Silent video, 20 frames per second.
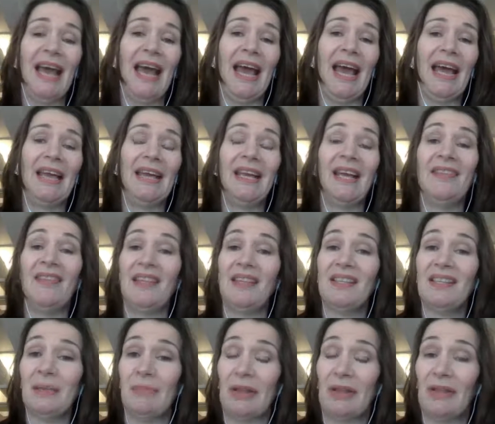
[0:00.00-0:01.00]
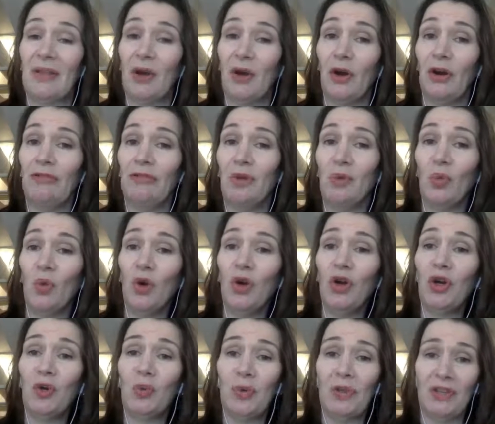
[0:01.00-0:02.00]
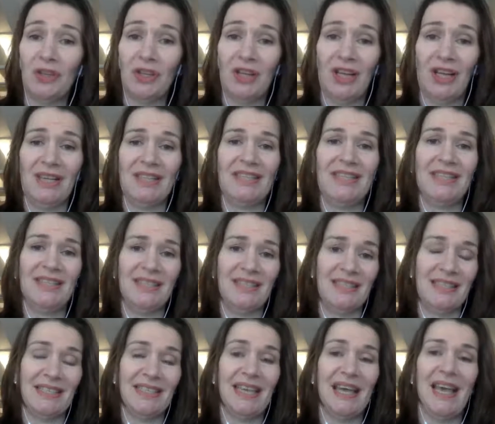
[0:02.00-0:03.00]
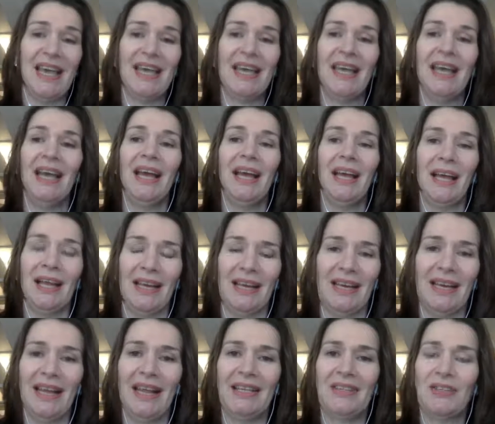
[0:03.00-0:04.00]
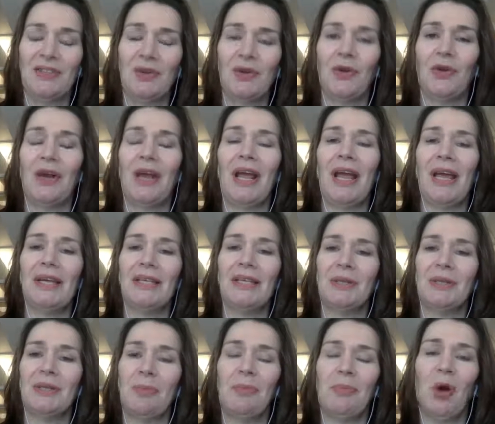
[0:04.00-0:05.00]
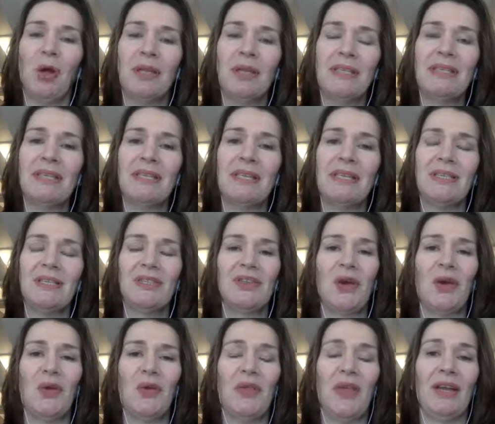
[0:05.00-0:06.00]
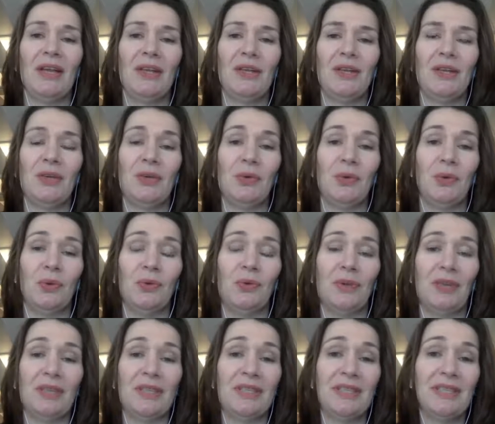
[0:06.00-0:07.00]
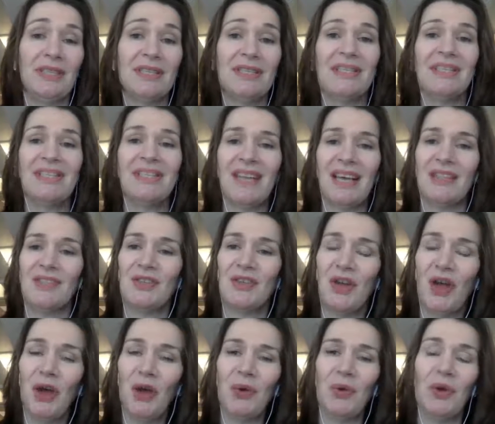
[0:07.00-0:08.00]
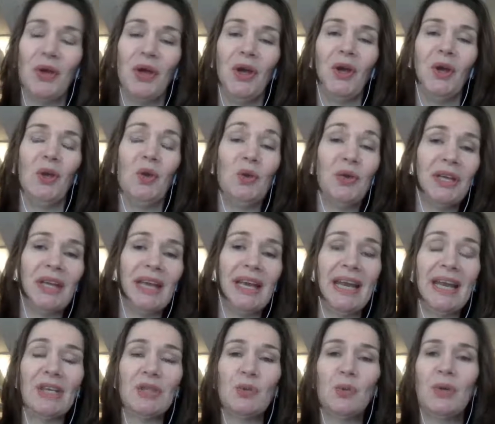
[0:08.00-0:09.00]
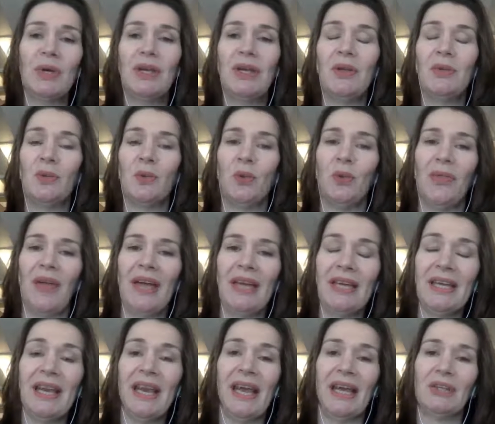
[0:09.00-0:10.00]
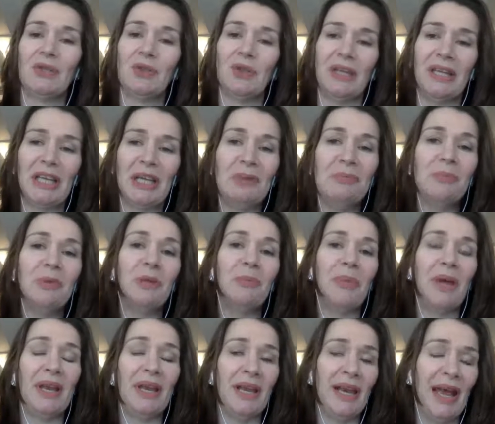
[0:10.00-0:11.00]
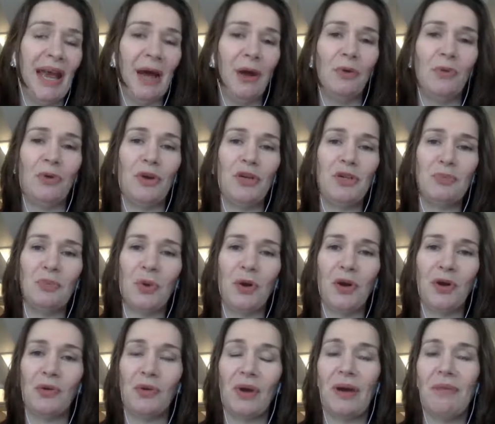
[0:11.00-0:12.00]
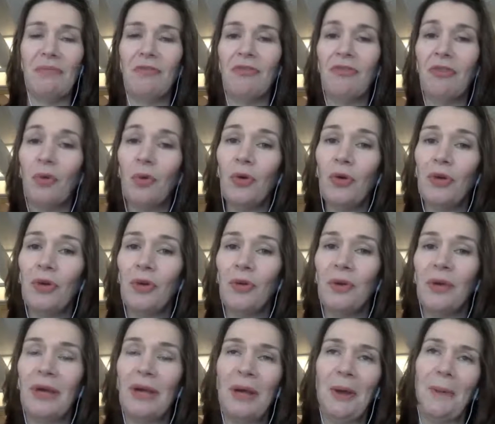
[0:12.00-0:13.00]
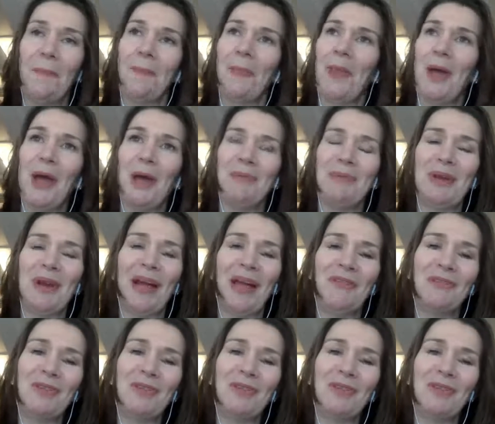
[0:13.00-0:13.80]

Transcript: And that's something that I often work with clients, is to say, let's create policies so that your assistant does know who to connect with, or they can actually implement an outreach program for you. I have